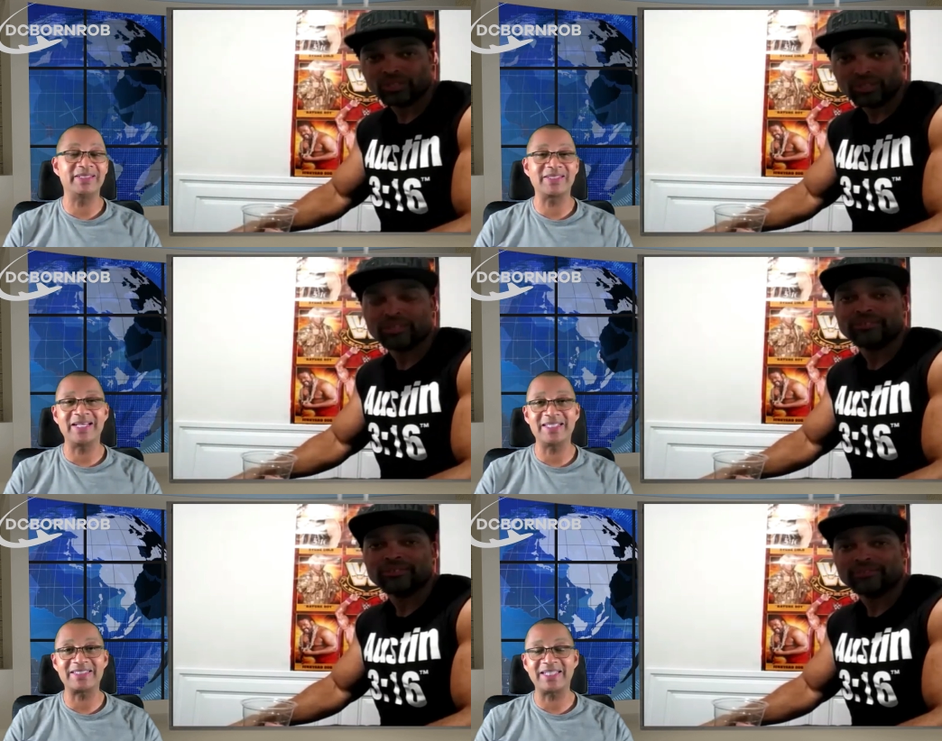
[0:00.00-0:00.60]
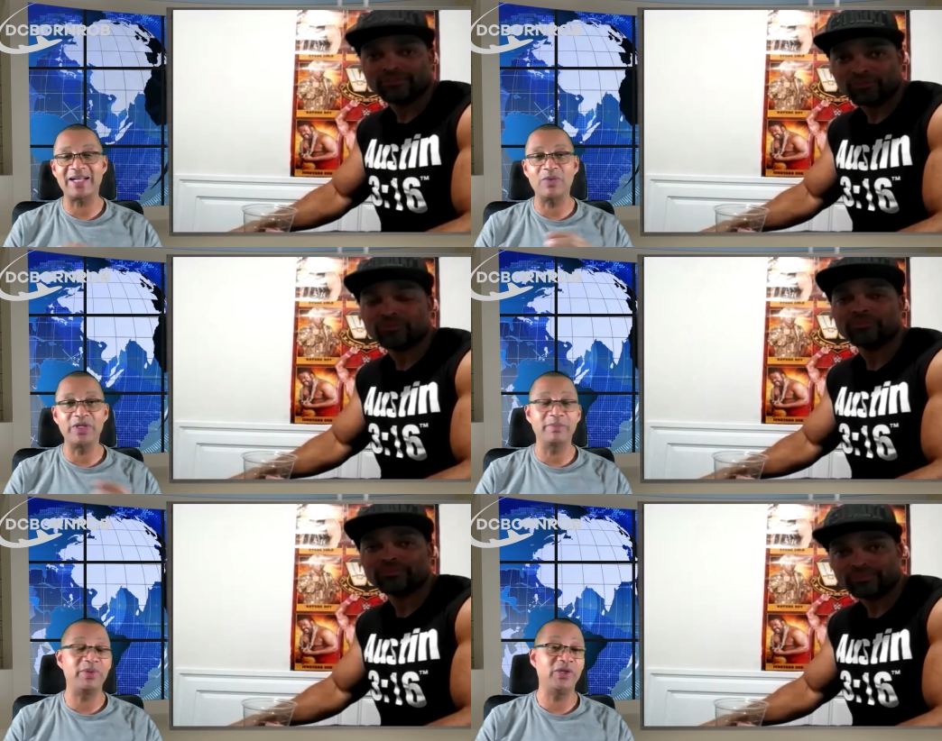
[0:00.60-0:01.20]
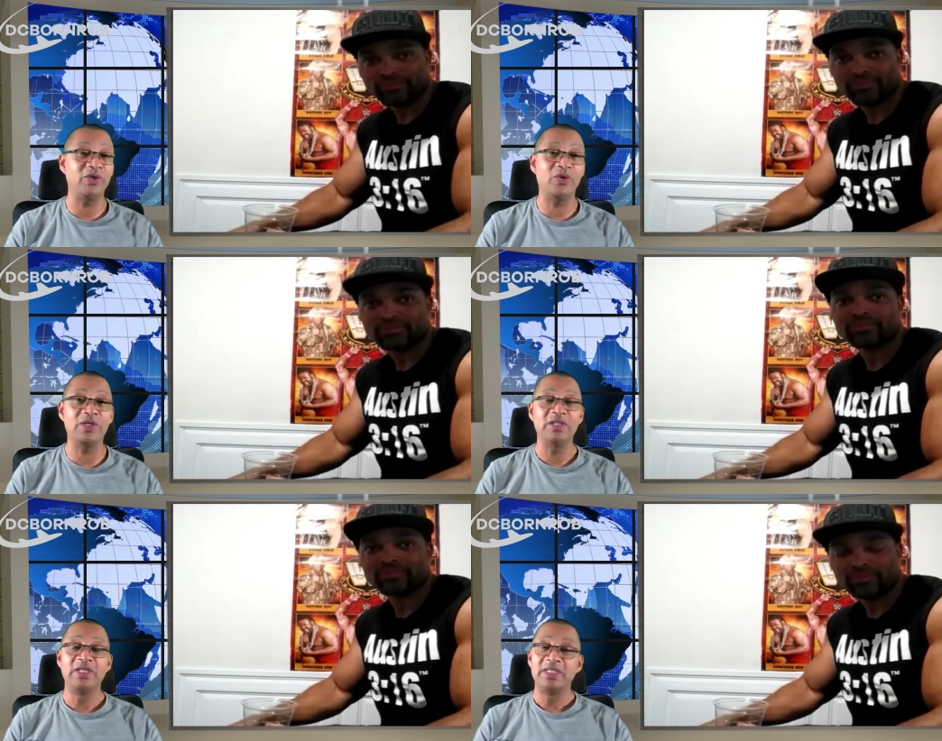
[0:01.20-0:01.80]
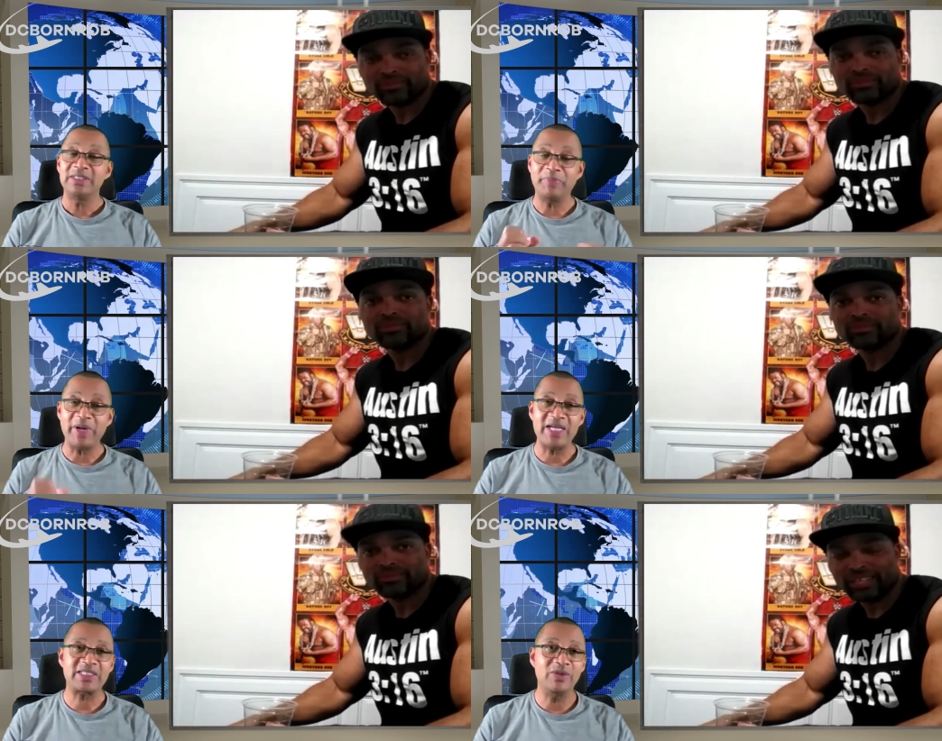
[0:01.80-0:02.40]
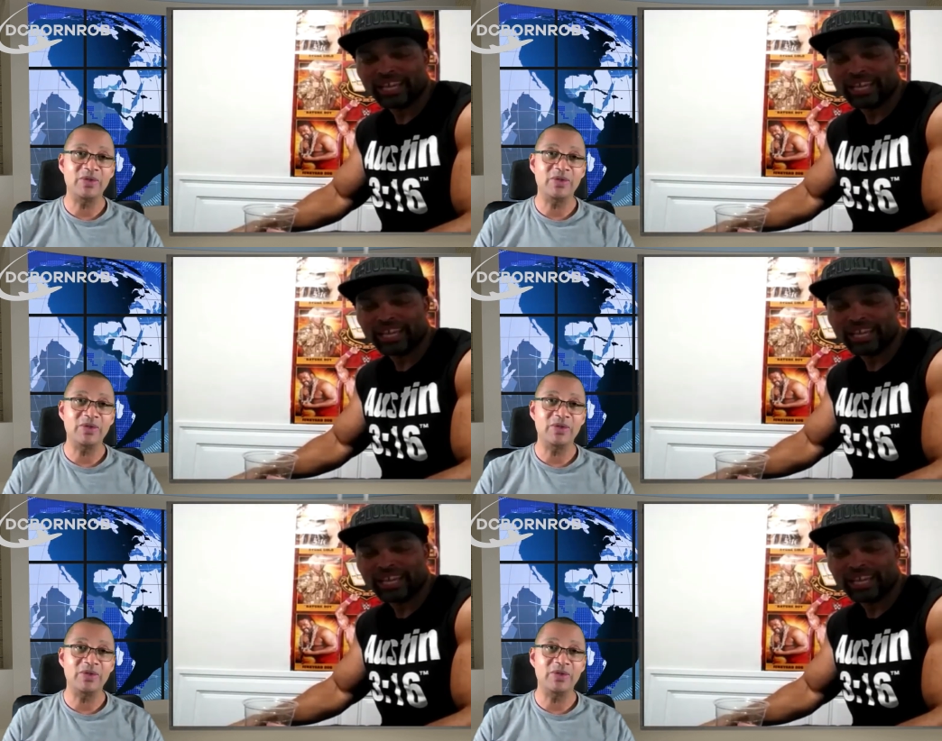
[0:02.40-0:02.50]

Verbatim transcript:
Speaker 1: So, like I said, I wanted to bring you on to pass it yeah.